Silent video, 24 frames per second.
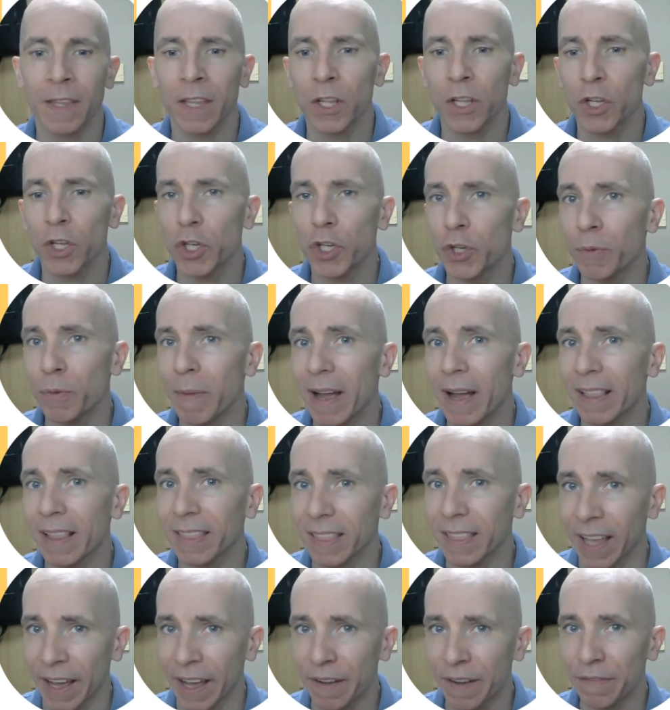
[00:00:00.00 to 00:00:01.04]
To my
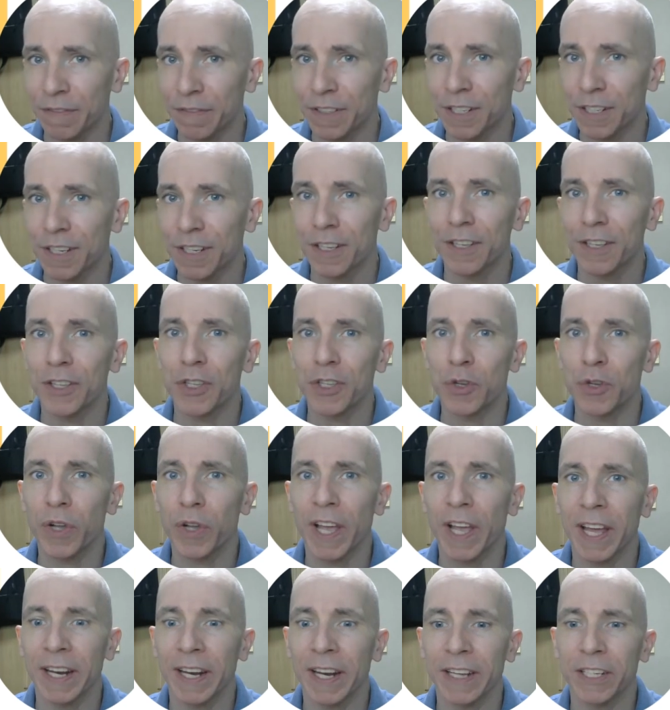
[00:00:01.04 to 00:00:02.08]
left, you
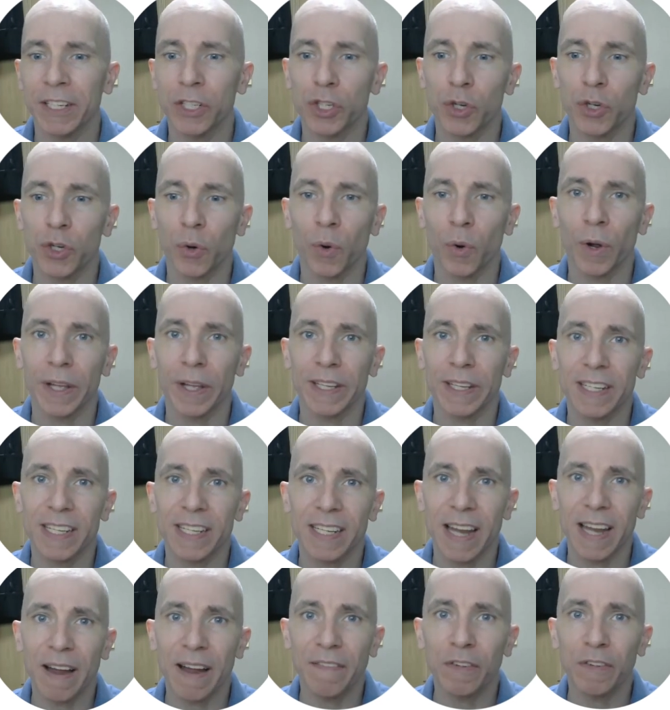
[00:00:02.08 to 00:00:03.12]
can enjoy
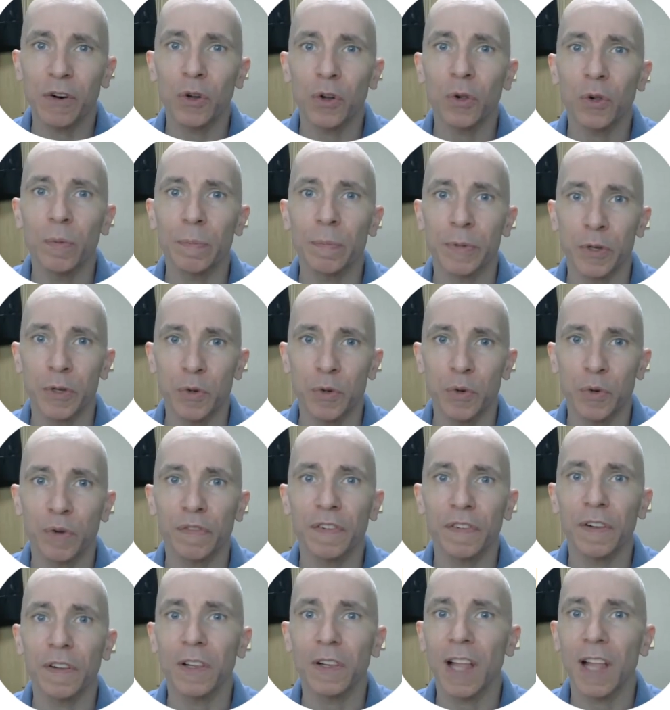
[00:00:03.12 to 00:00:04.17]
several
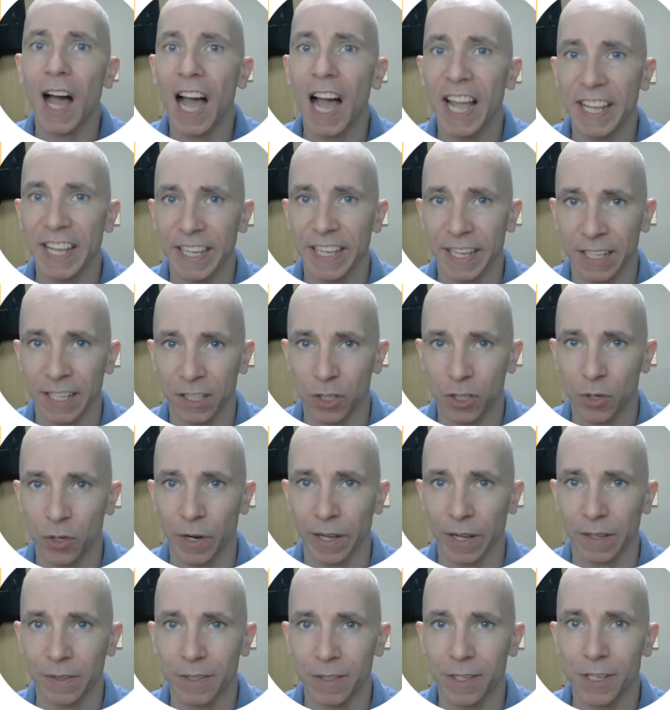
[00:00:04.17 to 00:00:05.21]
beautiful hiking
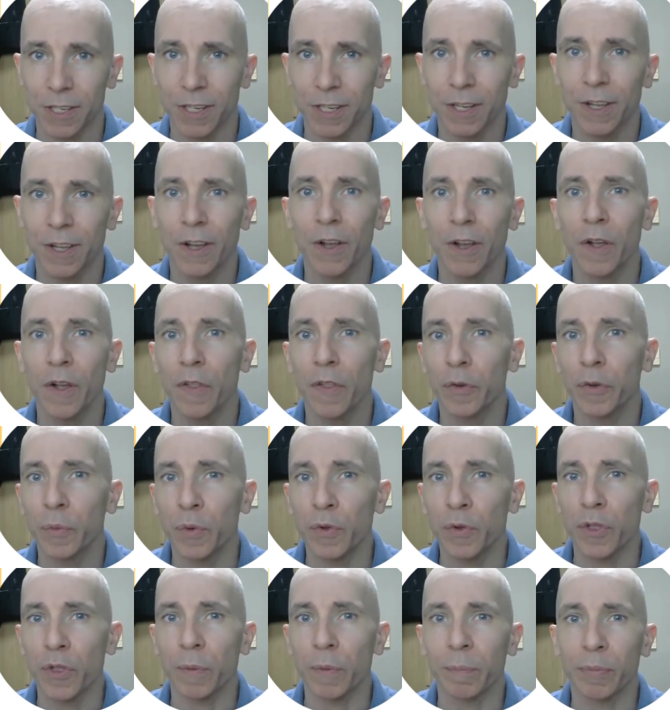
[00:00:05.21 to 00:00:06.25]
trails through
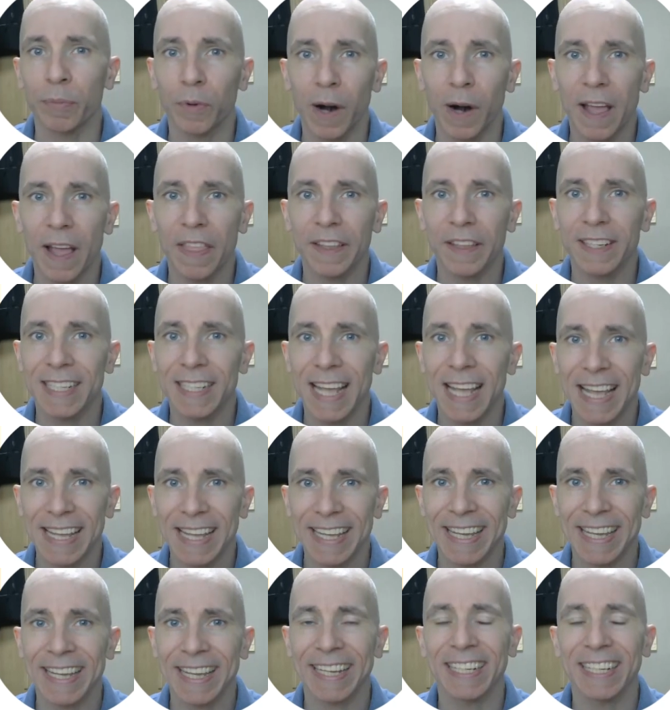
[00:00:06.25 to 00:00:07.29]
the
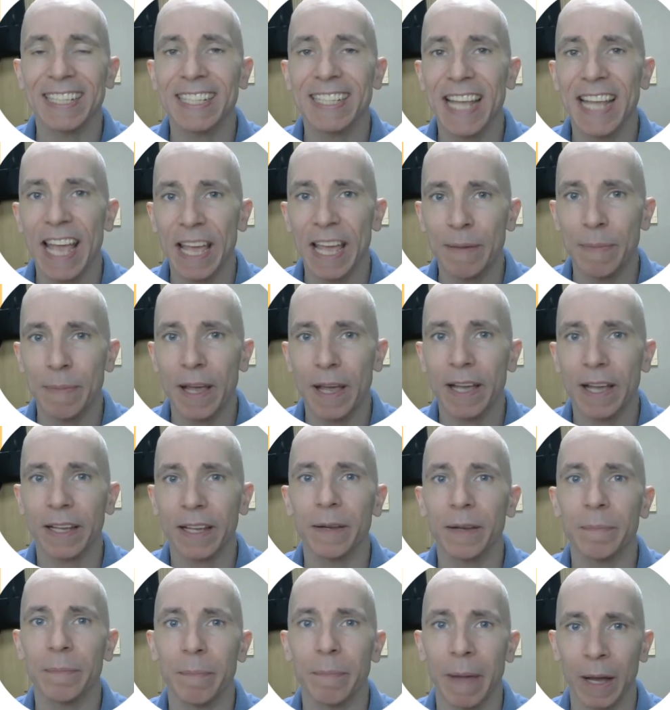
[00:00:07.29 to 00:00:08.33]
breathtaking Taebaek
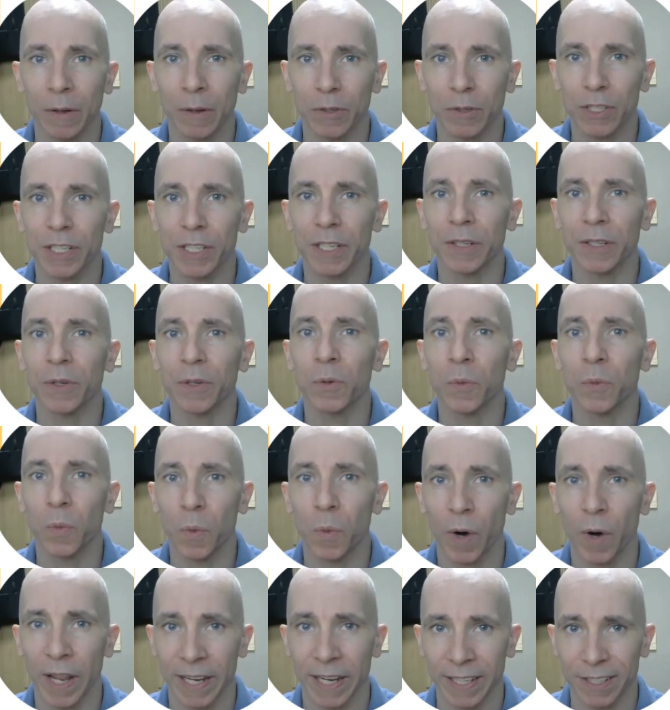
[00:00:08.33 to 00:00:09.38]
mountain
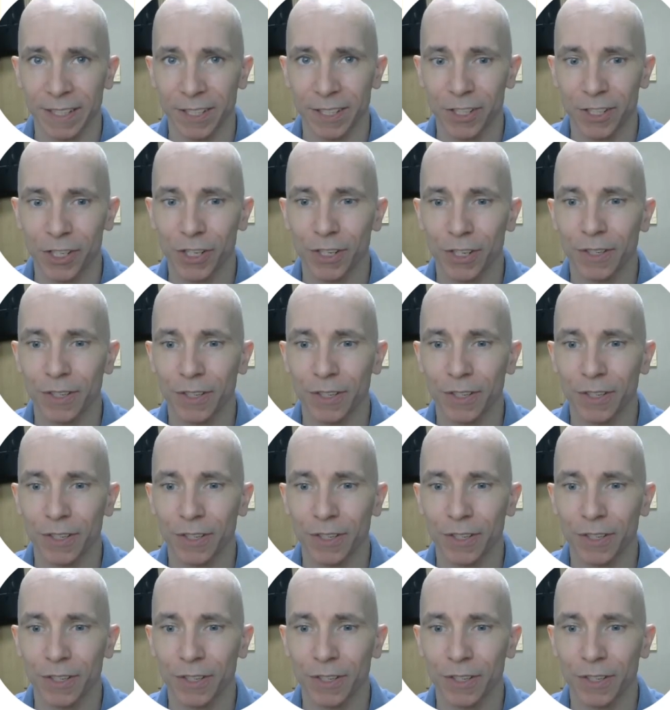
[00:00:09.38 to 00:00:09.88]
range.